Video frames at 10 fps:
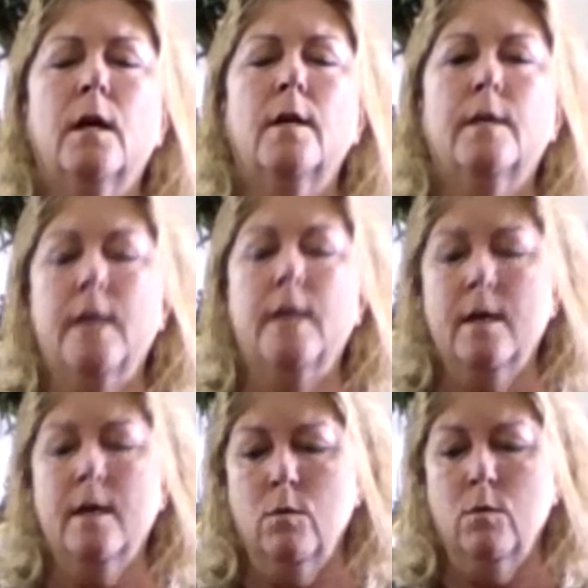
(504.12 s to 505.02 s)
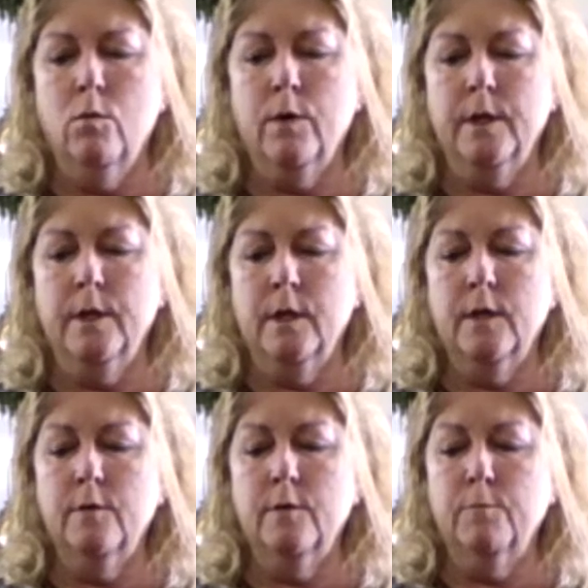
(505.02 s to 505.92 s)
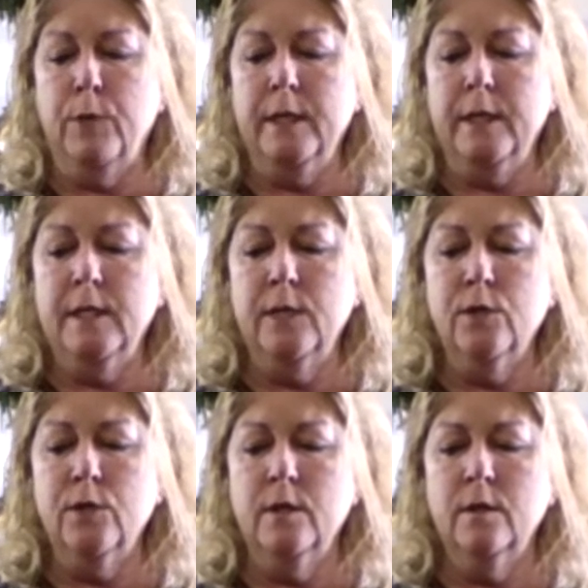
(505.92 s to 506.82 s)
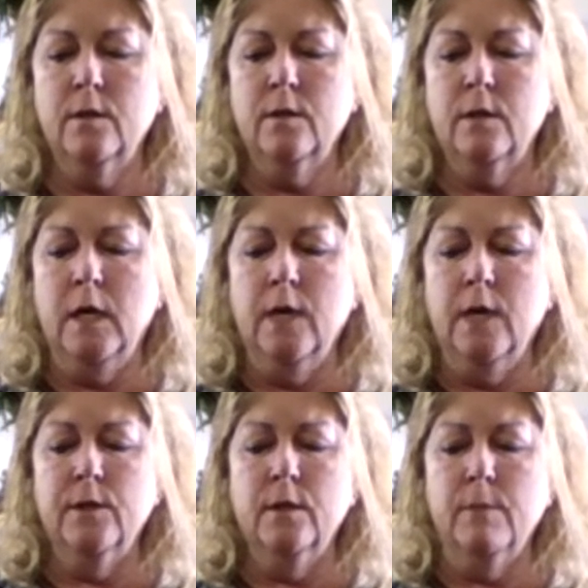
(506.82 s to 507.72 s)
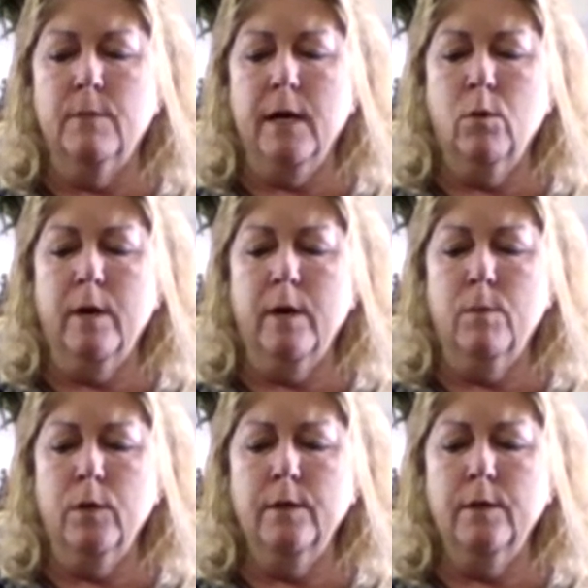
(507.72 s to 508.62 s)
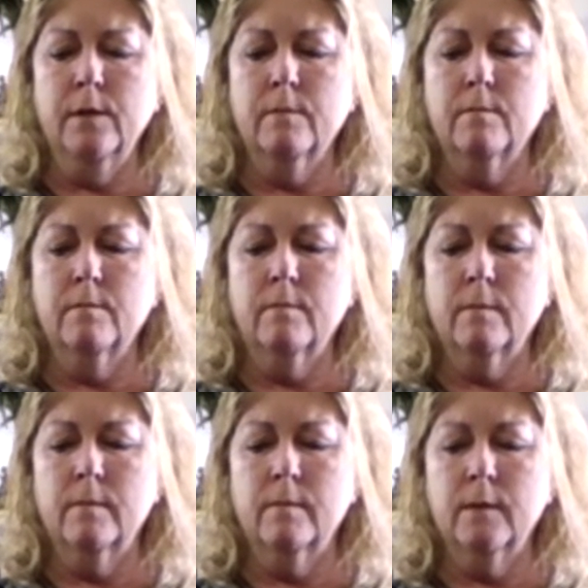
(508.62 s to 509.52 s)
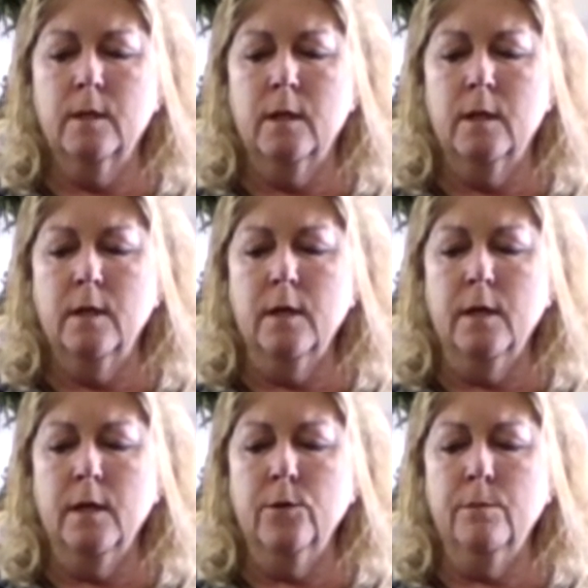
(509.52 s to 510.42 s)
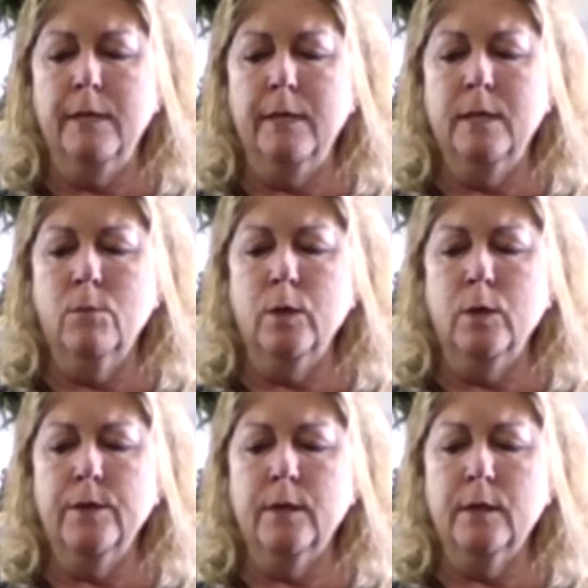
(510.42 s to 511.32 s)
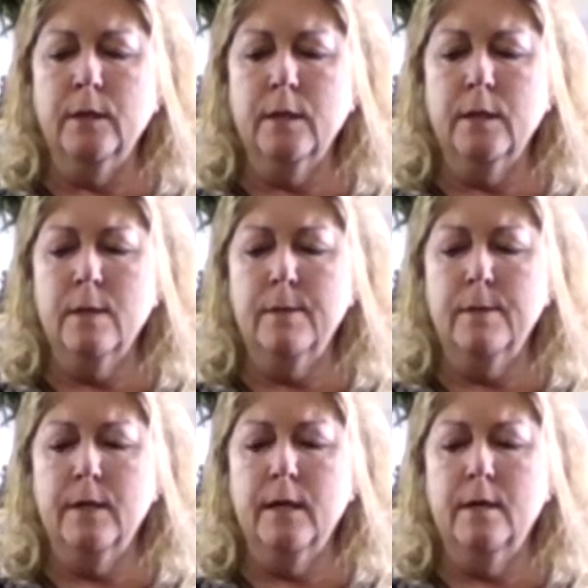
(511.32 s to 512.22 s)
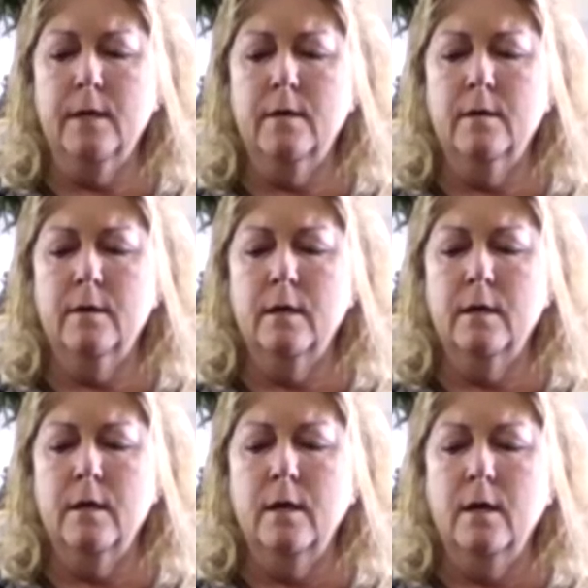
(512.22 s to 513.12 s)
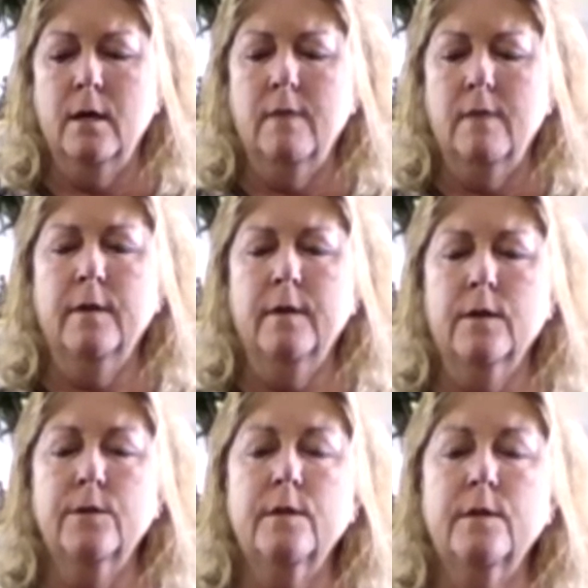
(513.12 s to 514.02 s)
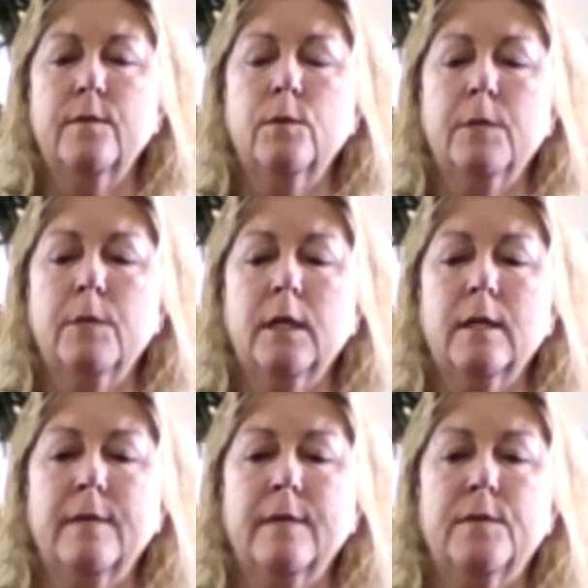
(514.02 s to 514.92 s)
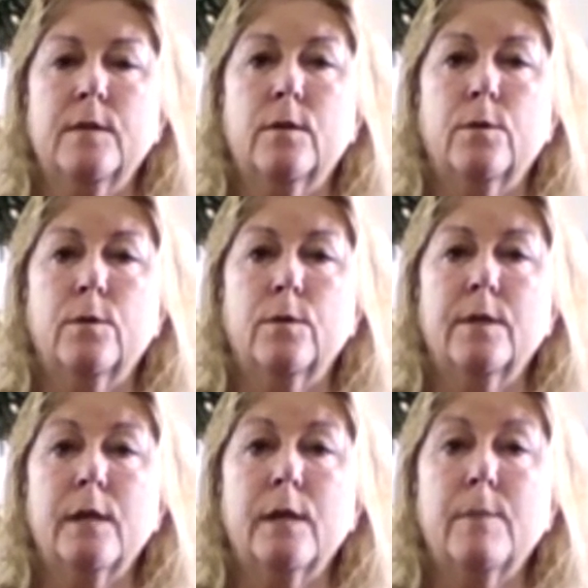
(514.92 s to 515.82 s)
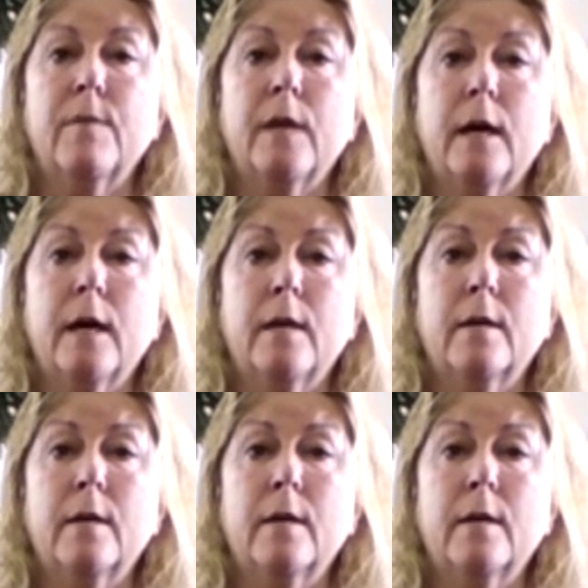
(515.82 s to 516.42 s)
Now we're going to bring attention to the by-way point, the 100 meeting points at the top of the head, and feel as if you're being lifted through the top of the head.